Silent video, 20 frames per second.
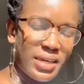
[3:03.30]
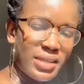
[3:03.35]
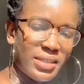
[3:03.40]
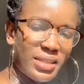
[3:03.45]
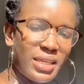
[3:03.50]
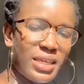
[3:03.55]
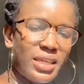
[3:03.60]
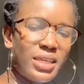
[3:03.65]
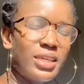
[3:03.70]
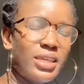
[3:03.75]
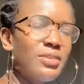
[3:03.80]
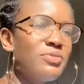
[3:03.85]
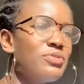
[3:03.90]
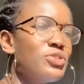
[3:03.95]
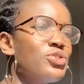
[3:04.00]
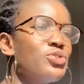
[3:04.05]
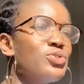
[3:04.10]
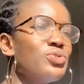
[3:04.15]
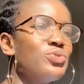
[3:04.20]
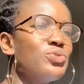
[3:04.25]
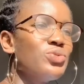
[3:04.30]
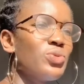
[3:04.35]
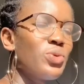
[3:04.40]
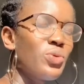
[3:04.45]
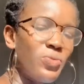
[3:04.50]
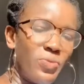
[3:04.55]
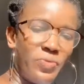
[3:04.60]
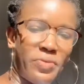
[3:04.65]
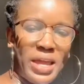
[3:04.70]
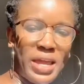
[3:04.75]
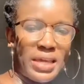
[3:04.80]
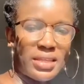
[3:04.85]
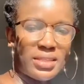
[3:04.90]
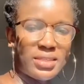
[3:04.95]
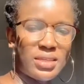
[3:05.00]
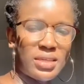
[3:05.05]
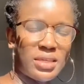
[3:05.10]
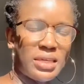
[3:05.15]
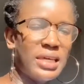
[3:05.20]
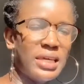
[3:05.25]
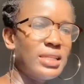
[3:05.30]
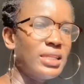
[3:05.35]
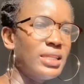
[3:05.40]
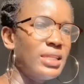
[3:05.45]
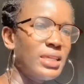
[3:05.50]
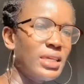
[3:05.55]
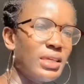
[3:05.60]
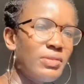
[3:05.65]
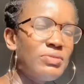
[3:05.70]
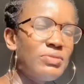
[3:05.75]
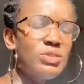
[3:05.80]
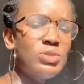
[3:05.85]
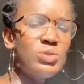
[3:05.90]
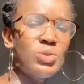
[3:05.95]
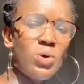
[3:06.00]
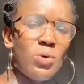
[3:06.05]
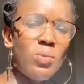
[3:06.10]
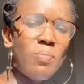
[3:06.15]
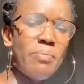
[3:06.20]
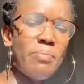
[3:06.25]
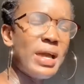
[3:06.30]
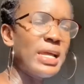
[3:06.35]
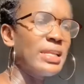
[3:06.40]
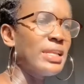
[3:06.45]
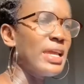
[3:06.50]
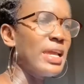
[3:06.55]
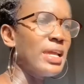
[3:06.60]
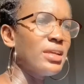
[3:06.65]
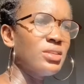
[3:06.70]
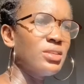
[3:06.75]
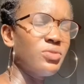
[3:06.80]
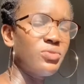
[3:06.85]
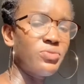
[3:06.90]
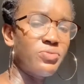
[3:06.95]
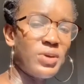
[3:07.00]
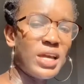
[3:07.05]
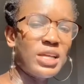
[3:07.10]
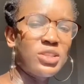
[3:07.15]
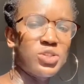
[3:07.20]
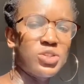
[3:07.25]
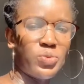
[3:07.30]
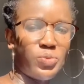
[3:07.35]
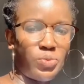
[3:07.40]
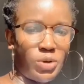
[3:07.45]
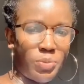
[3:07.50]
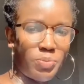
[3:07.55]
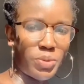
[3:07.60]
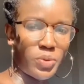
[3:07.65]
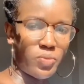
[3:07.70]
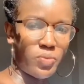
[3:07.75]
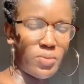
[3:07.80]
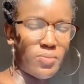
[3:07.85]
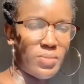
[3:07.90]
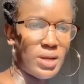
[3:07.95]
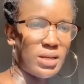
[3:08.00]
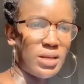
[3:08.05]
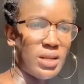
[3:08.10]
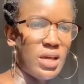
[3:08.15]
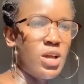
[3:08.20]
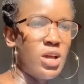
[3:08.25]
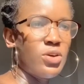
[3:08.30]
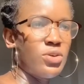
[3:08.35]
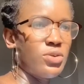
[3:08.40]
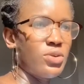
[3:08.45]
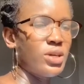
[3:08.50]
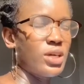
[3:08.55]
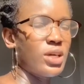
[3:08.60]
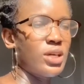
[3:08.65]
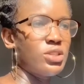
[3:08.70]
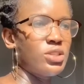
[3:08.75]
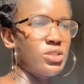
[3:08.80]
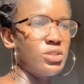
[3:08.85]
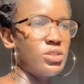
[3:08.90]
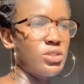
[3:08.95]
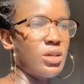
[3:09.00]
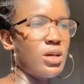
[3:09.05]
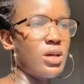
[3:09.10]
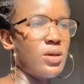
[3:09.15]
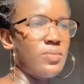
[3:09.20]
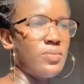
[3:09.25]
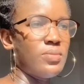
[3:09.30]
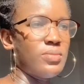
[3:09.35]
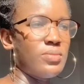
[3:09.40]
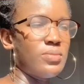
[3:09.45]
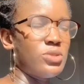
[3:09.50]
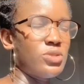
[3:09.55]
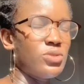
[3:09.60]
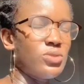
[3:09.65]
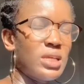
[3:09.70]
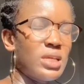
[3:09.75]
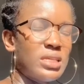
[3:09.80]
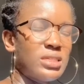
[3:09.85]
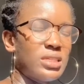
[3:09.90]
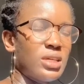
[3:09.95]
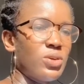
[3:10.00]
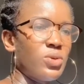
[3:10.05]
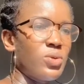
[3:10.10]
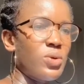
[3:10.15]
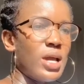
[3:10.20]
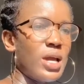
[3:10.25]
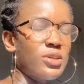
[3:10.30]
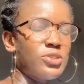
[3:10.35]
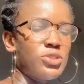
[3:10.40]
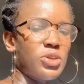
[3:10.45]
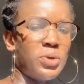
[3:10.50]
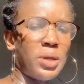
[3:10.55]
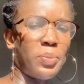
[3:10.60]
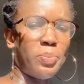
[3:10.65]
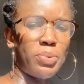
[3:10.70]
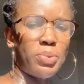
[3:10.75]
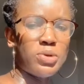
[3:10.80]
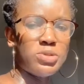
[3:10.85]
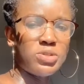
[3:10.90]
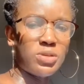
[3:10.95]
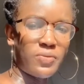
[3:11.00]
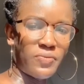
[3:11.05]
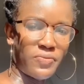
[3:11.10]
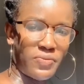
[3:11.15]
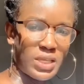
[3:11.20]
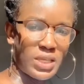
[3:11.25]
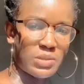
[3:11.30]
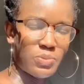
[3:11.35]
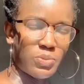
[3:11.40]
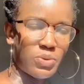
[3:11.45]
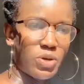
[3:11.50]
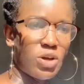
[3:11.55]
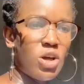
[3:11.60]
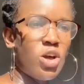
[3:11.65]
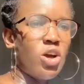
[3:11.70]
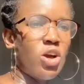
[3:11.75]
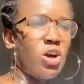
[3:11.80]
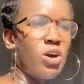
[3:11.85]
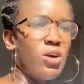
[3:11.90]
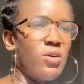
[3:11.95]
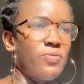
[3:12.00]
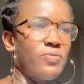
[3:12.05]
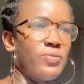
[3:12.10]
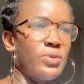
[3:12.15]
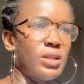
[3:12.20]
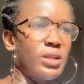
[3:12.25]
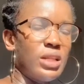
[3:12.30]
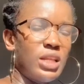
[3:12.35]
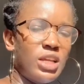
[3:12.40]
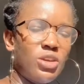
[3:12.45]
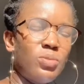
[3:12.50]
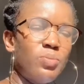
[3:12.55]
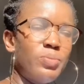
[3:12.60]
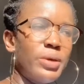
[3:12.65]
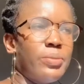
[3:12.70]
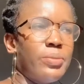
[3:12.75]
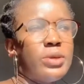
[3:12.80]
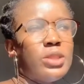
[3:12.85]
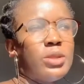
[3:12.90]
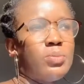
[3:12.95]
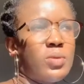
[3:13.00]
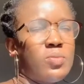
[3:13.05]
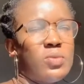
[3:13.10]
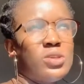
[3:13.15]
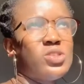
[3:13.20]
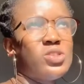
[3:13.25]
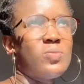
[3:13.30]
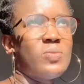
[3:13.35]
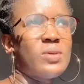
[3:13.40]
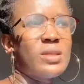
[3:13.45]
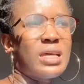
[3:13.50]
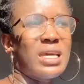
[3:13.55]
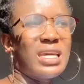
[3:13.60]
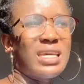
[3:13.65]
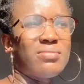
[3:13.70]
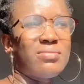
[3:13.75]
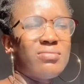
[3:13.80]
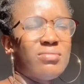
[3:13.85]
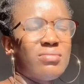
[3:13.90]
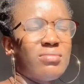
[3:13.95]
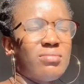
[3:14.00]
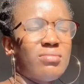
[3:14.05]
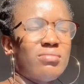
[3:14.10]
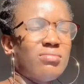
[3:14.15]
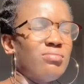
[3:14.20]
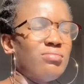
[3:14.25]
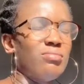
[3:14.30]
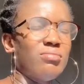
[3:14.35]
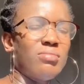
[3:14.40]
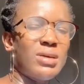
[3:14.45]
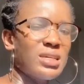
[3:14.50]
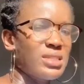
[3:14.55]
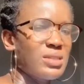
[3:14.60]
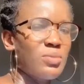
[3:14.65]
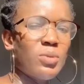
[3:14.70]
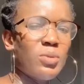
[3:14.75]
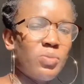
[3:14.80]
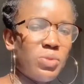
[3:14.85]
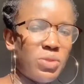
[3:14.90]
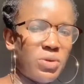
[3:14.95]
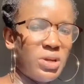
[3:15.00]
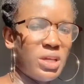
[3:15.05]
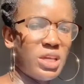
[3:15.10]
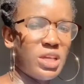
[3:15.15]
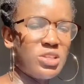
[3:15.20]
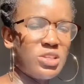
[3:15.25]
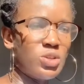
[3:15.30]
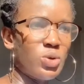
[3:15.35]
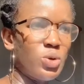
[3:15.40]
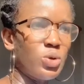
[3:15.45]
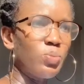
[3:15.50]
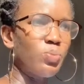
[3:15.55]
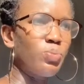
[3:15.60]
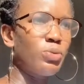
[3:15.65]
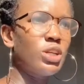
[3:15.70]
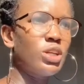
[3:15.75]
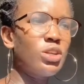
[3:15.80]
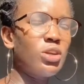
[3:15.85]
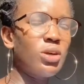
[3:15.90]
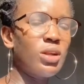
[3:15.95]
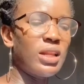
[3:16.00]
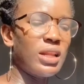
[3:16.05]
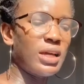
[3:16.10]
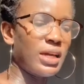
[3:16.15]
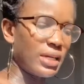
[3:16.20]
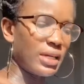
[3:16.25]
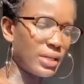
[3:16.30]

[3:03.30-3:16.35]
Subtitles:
gives you no right. It gives no man any right to rape a woman. Okay, 2 days ago, I saw a post on Facebook of a little baby. The baby should be like maximum 3 years old, putting on like